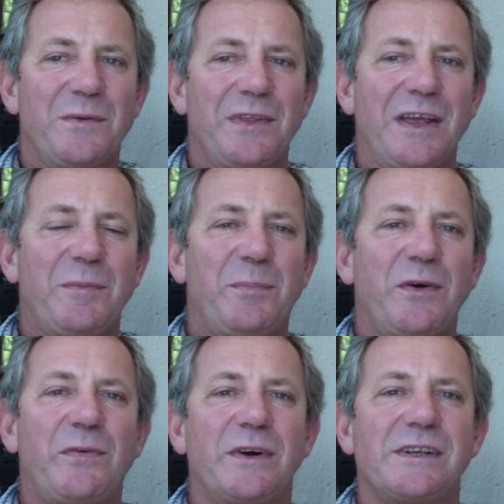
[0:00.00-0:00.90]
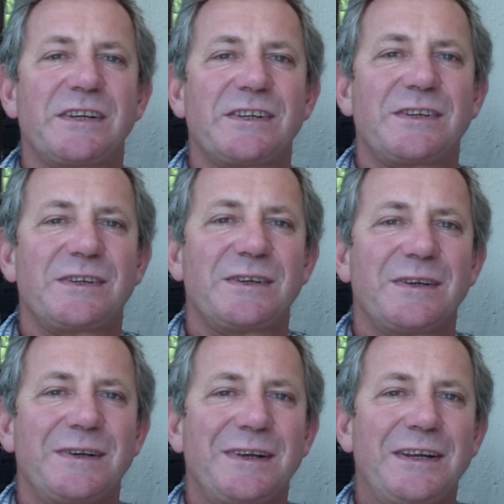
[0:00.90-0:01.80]
their preferences
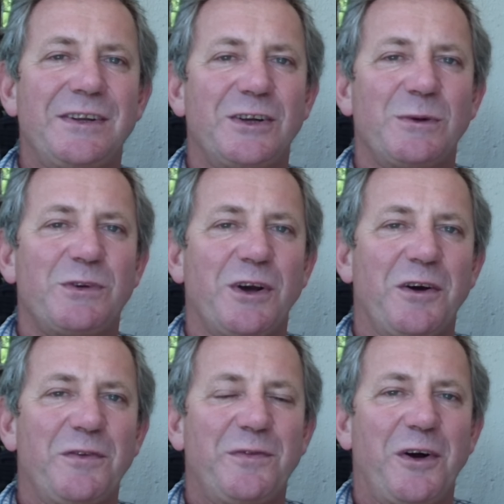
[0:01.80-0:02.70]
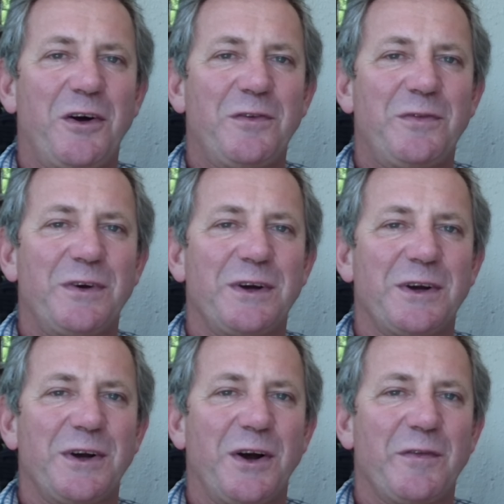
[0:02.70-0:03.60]
in terms of
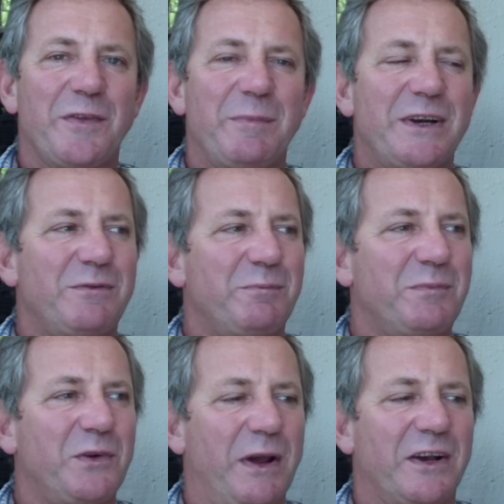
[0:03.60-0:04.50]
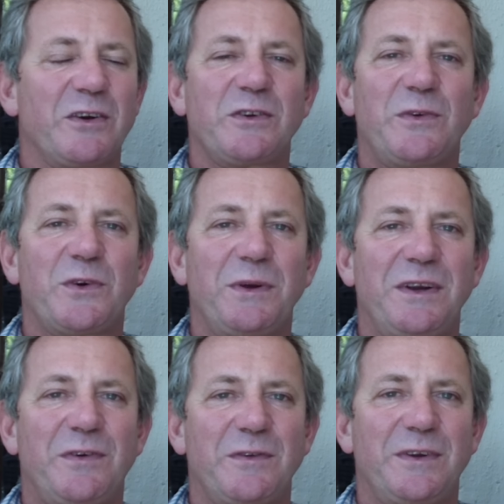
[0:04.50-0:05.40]
the best tobaccos for
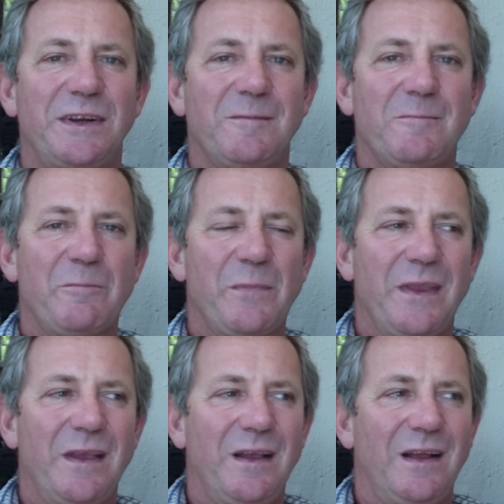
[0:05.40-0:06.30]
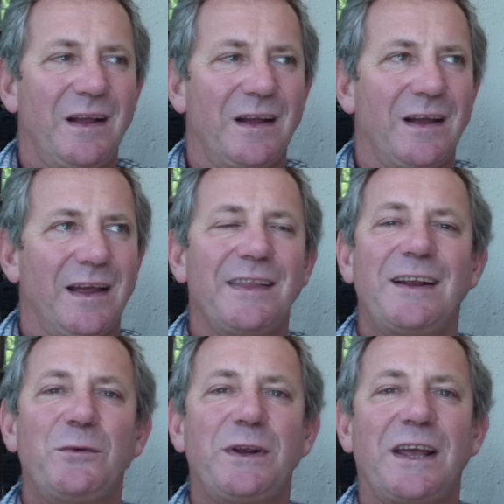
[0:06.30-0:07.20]
2015. And
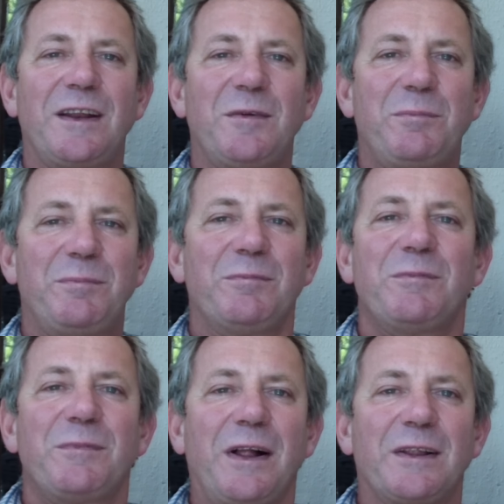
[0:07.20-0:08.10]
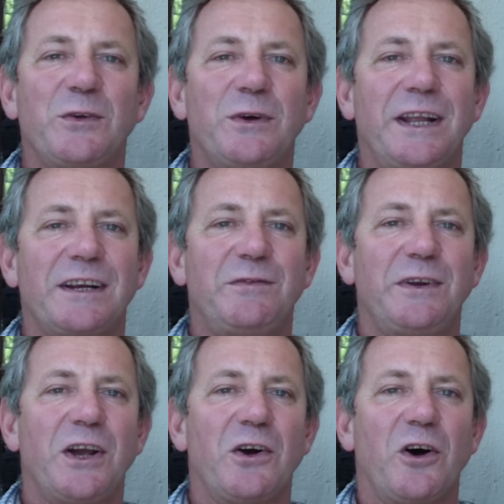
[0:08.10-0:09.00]
then I'll do a next
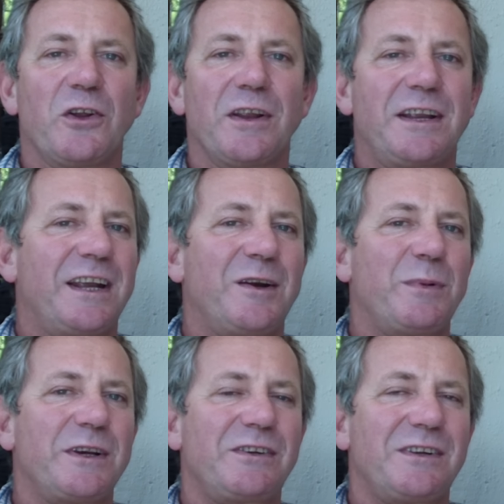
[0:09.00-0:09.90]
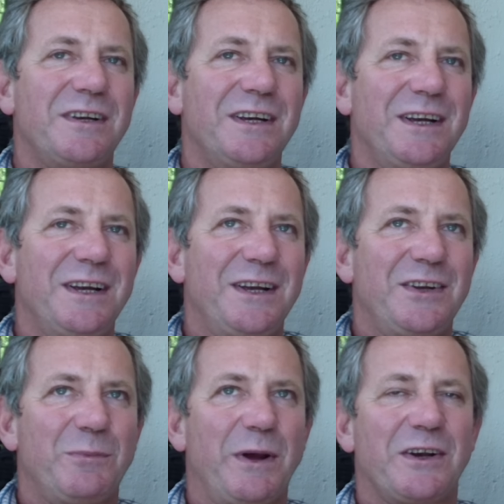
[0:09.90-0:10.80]
video on the 10 best
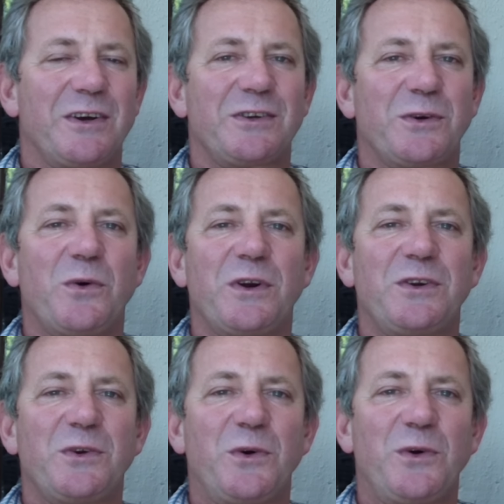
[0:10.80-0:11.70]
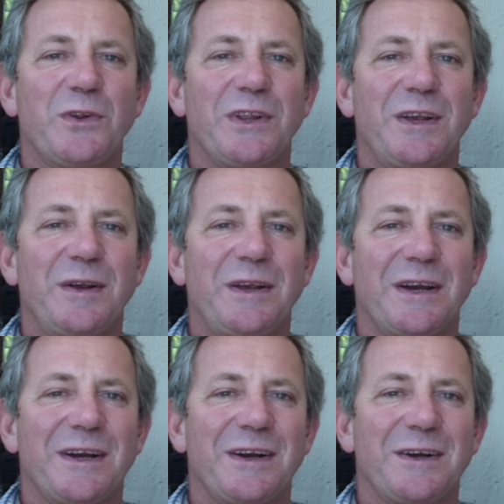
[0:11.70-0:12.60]
tobaccos according to all
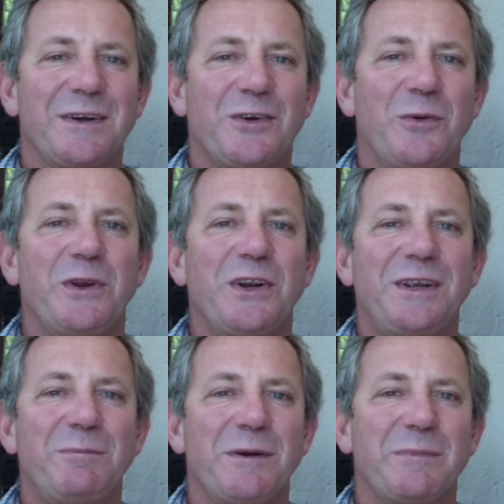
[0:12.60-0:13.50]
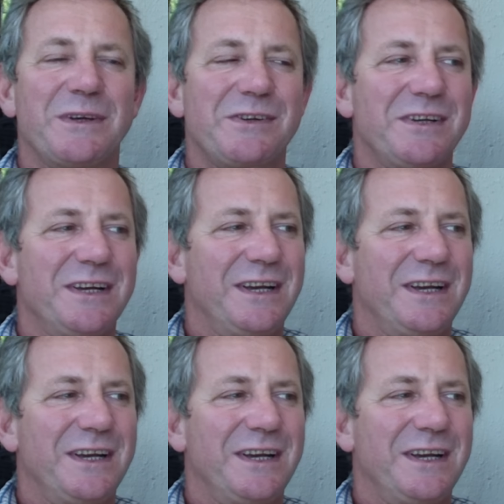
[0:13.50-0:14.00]
the community members